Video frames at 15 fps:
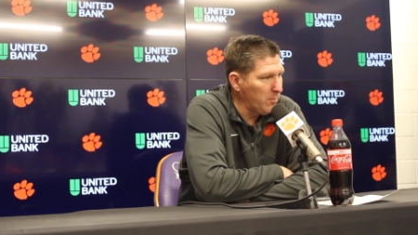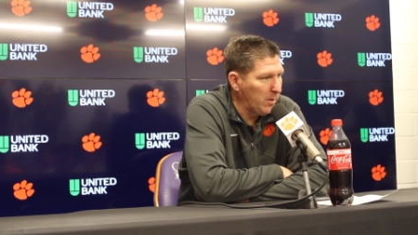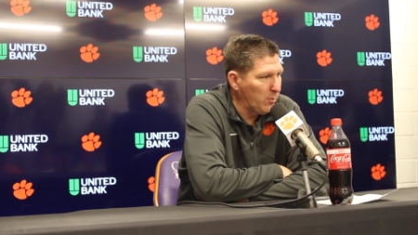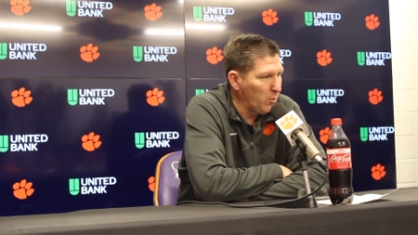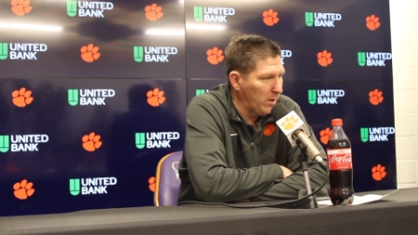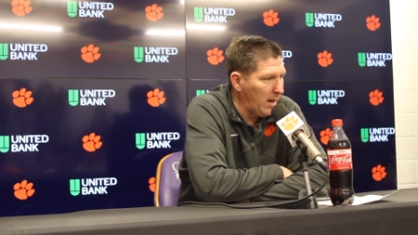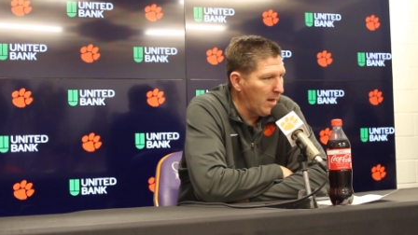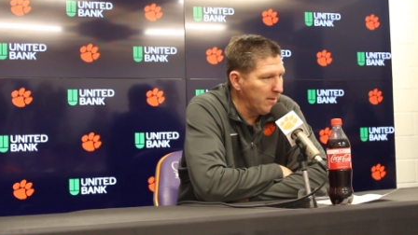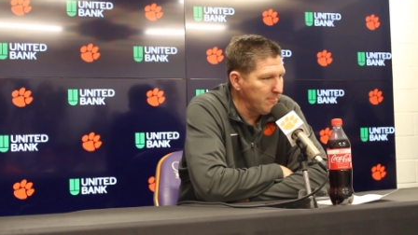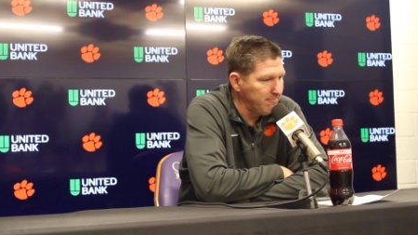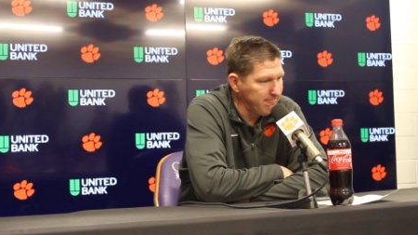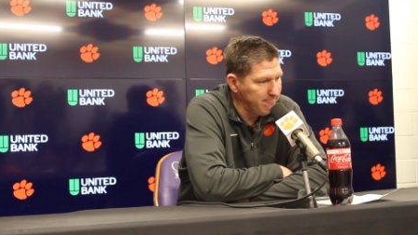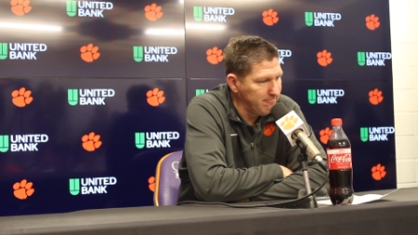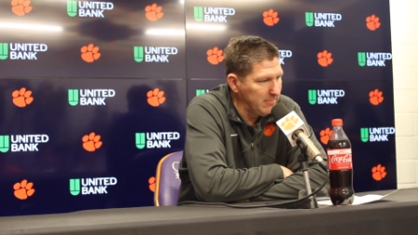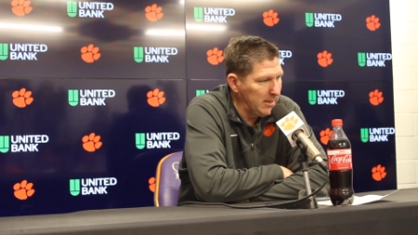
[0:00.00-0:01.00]
I mean, we're not,
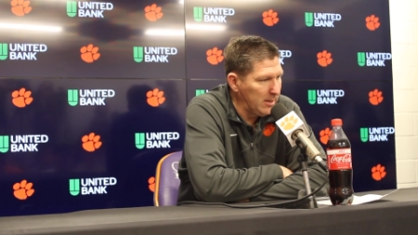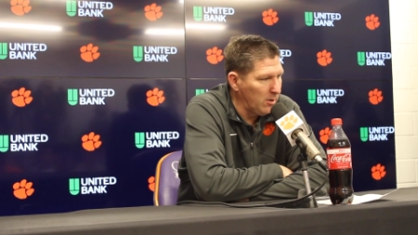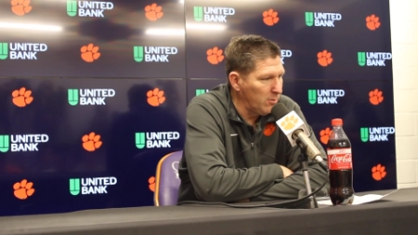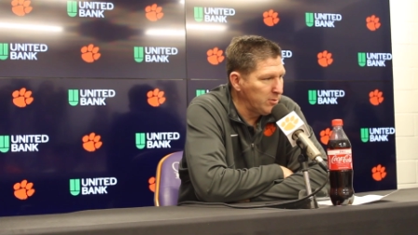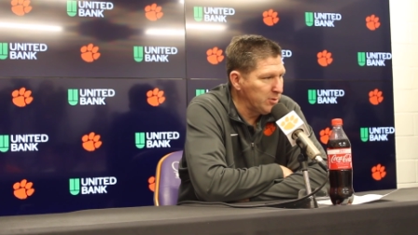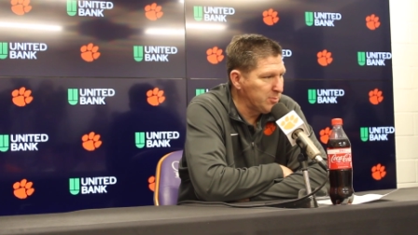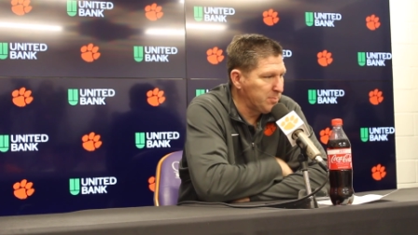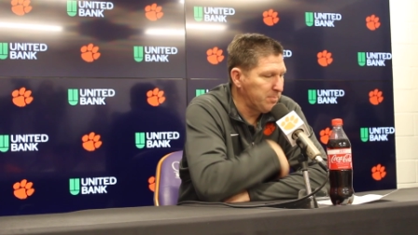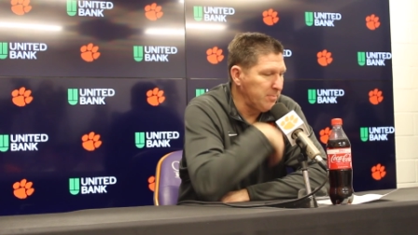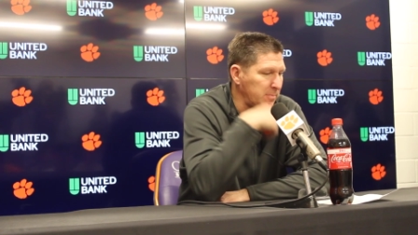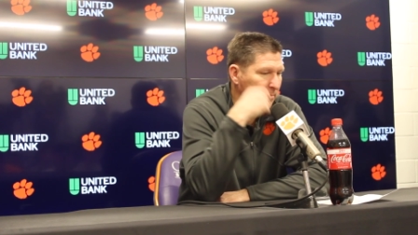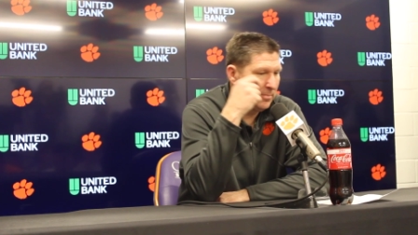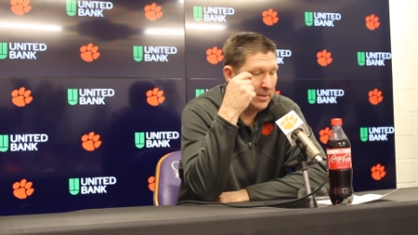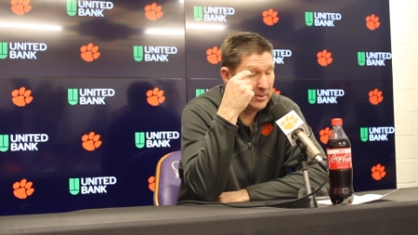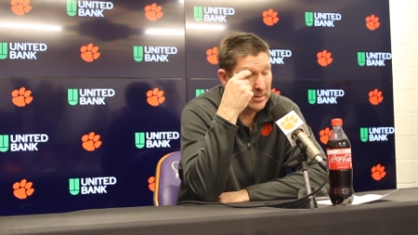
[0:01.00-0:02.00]
you know, just
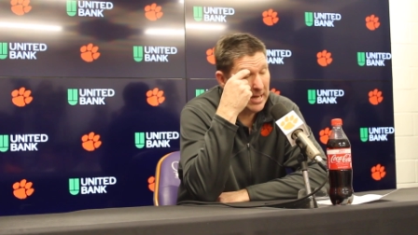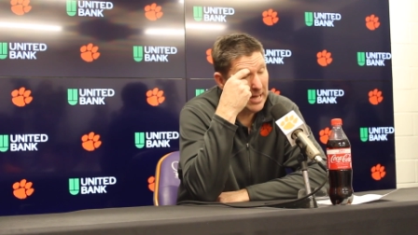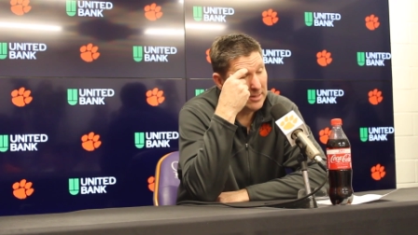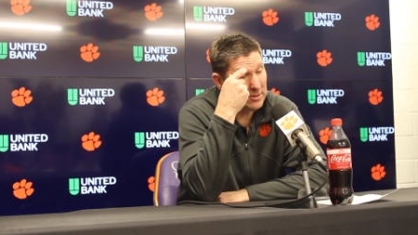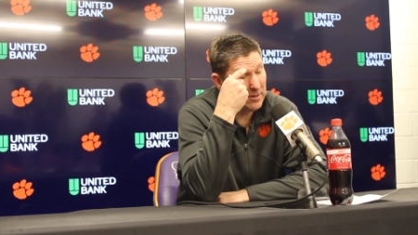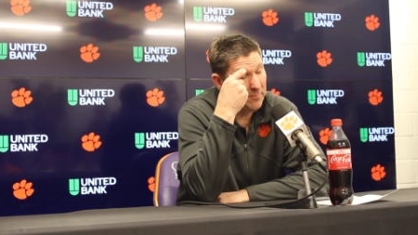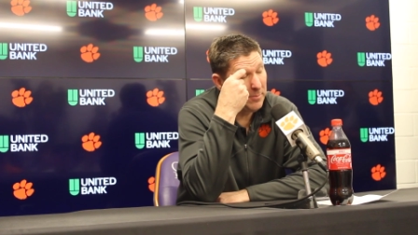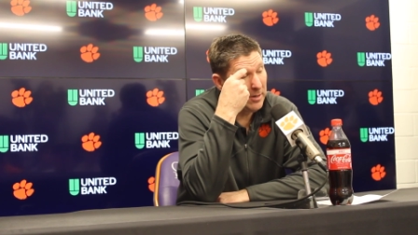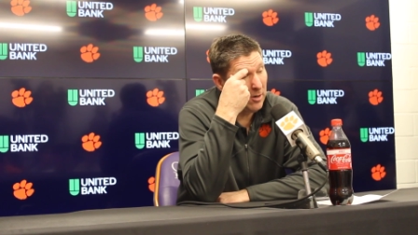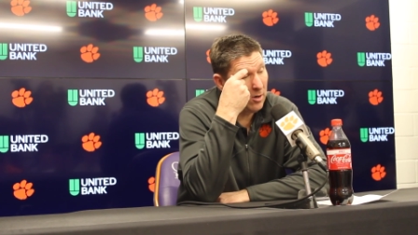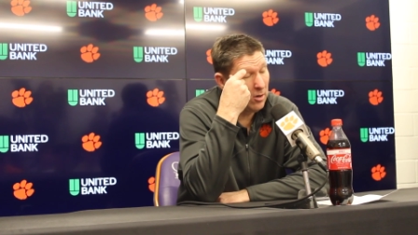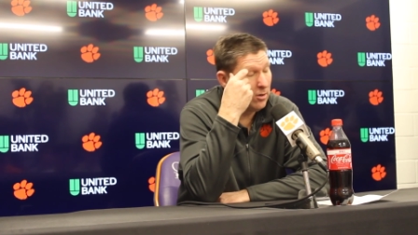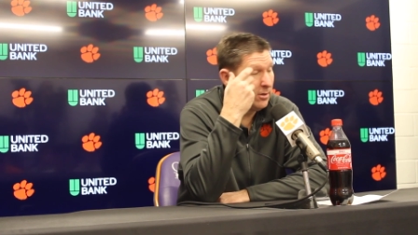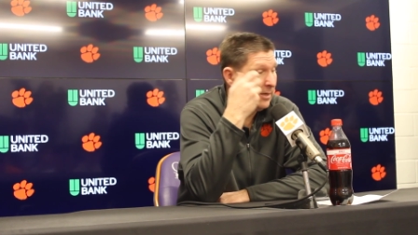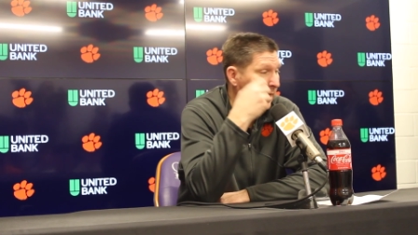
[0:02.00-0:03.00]
these guys that have been
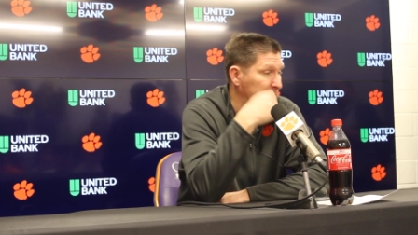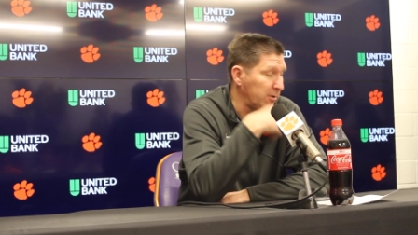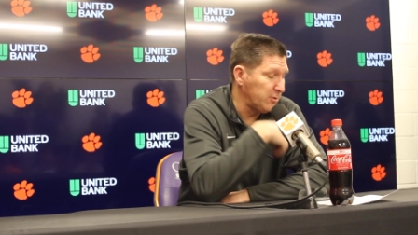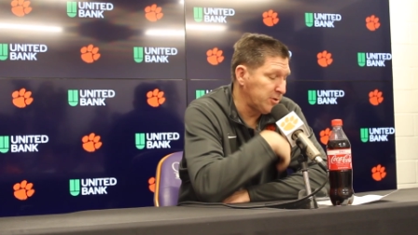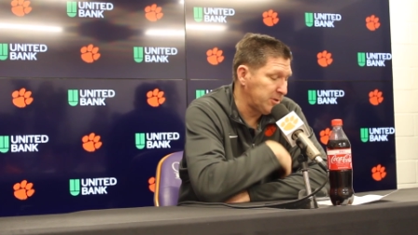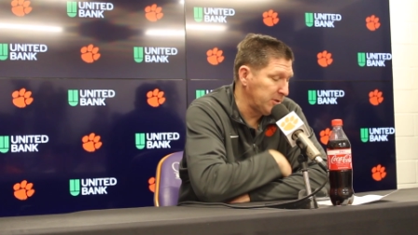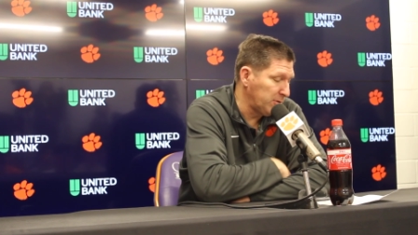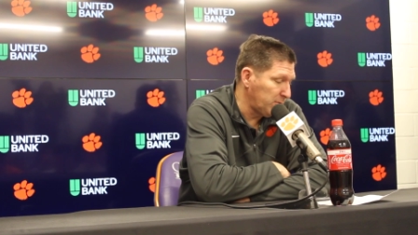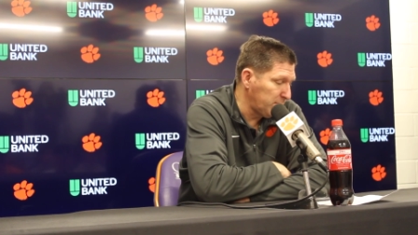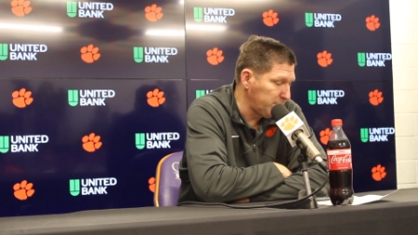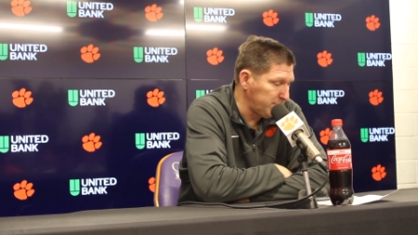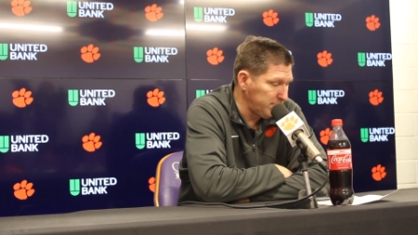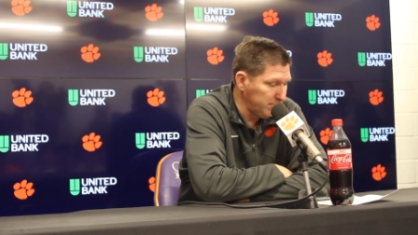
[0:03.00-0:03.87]
hurt now. They're still.